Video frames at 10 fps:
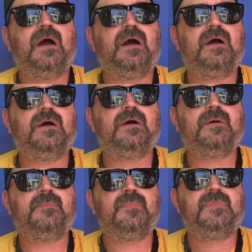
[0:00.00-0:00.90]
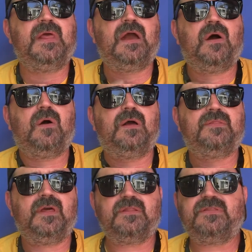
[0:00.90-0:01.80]
Um, now,
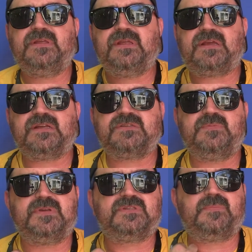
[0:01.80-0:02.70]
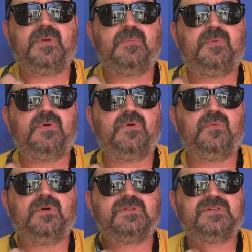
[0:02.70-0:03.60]
the other thing that gets me is the people who
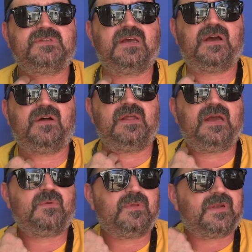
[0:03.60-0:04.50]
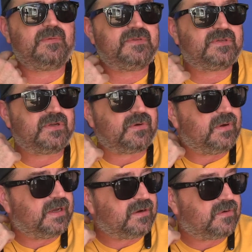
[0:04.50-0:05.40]
will just say, oh, the heck with it, I'm just going to go
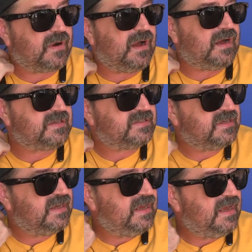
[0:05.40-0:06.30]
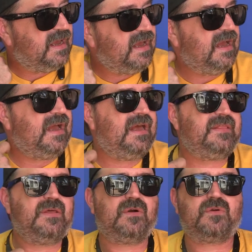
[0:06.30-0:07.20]
ahead and cross.
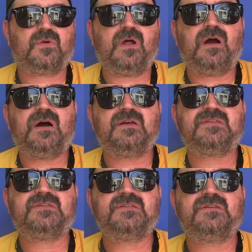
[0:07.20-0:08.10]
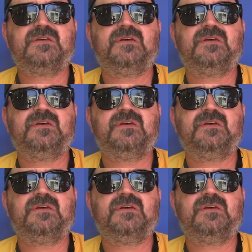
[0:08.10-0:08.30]
And they'll cross